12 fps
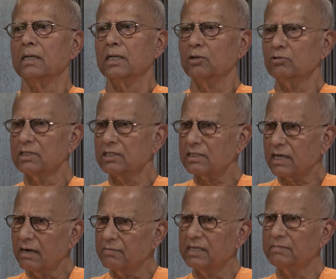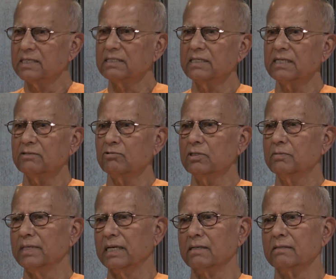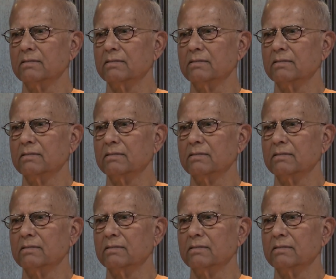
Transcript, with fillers: You just come and meditate with me.